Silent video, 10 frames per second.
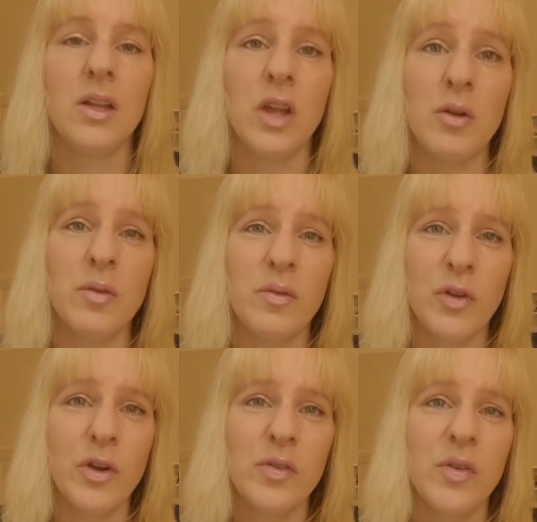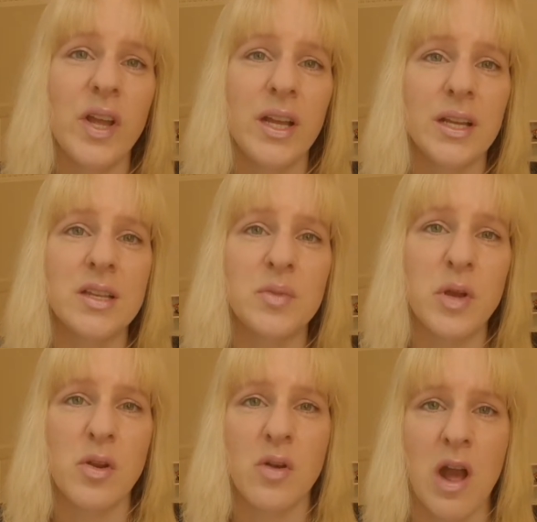Now, the third thing is
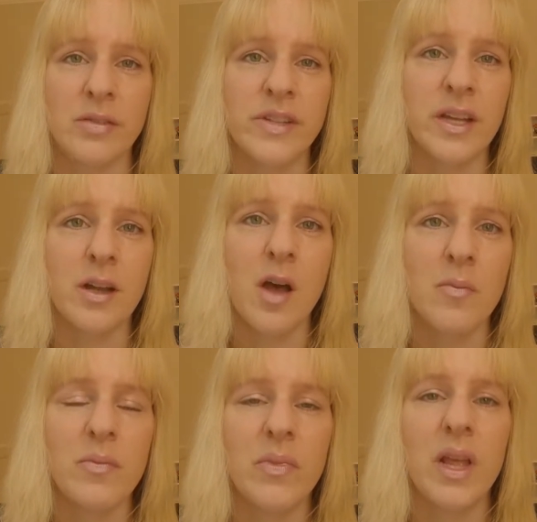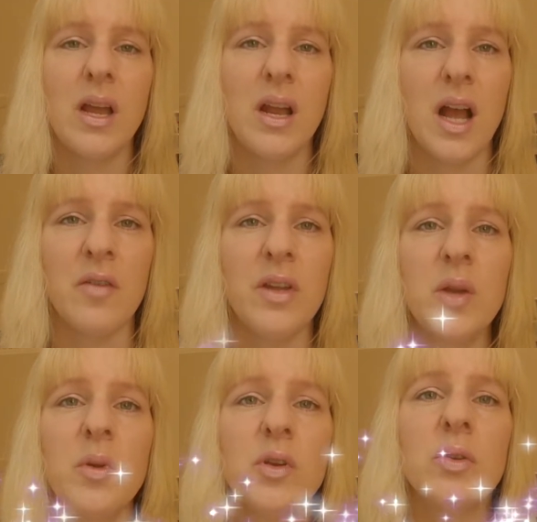about grant income. I
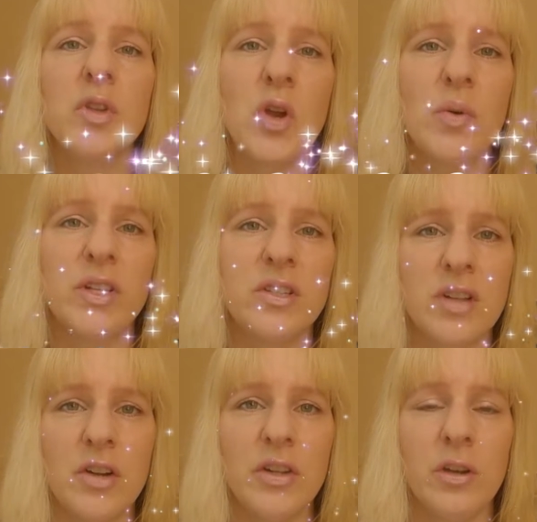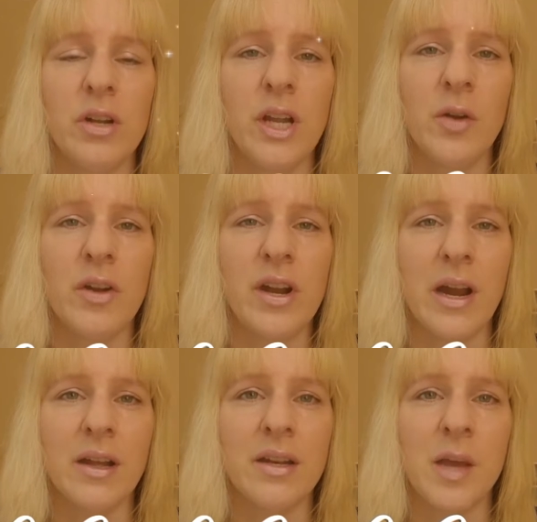think we all know as starting early career
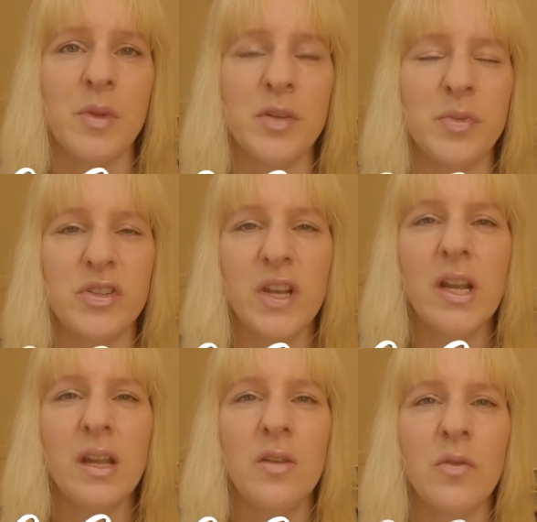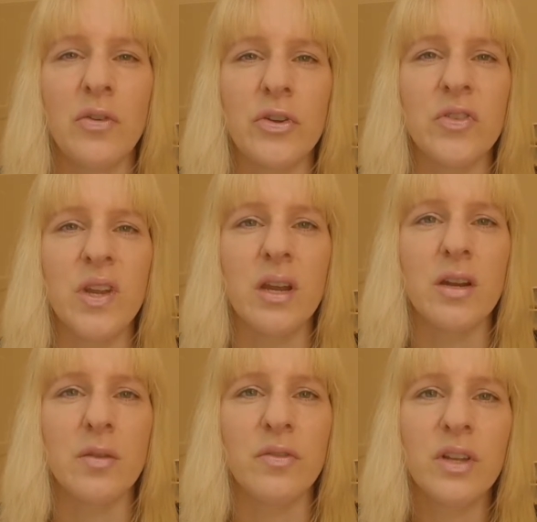academics, particularly in the first
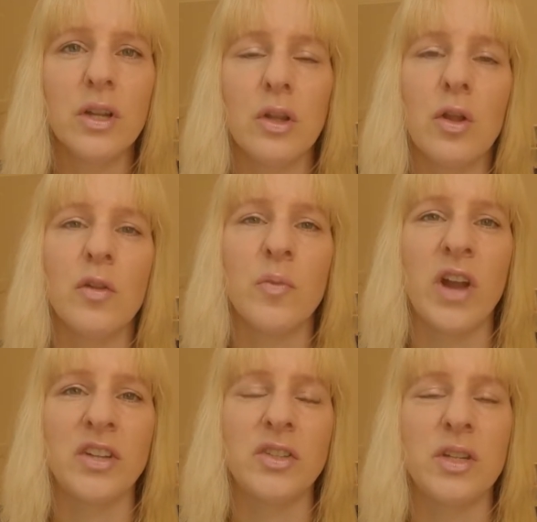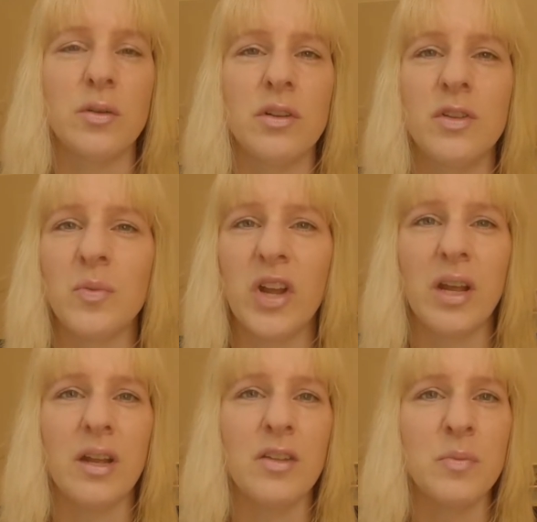year, you feel a lot of pressure in order to
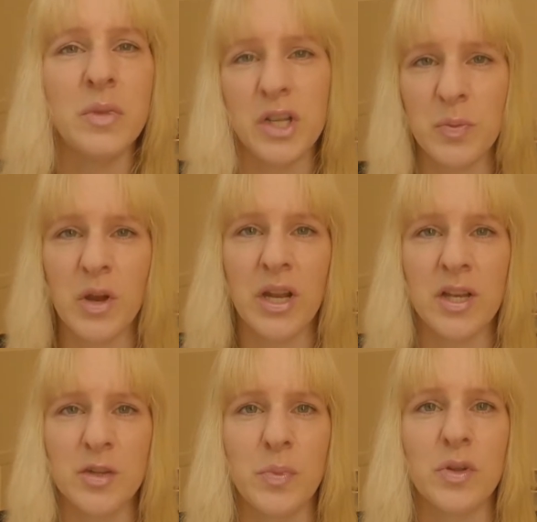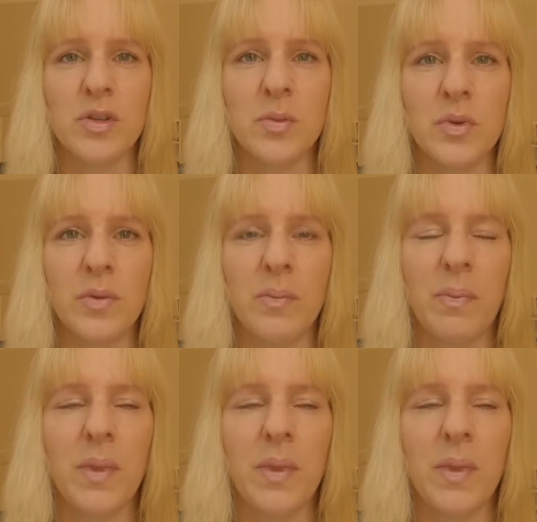bring in as much money as possible.